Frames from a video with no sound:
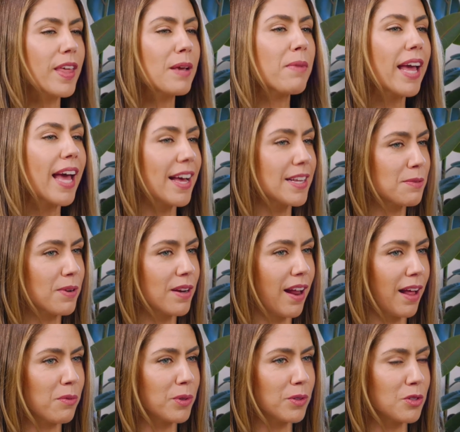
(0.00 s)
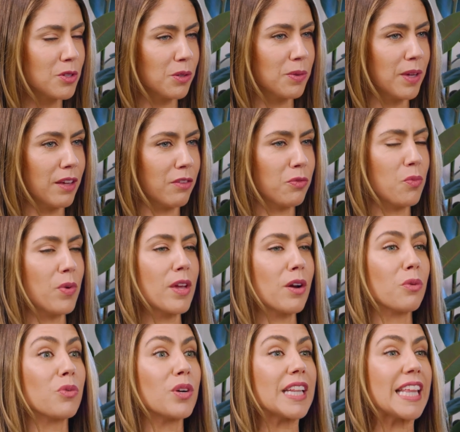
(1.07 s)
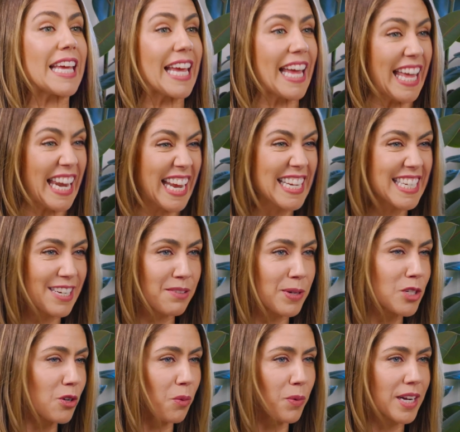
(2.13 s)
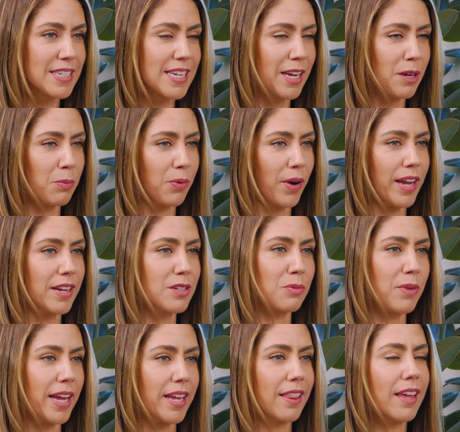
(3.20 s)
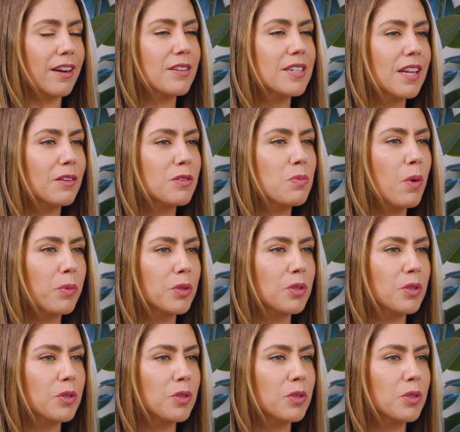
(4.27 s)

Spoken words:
thing my husband and I will do if we are really in it and we don't want to take a break to regulate ourselves, what we'll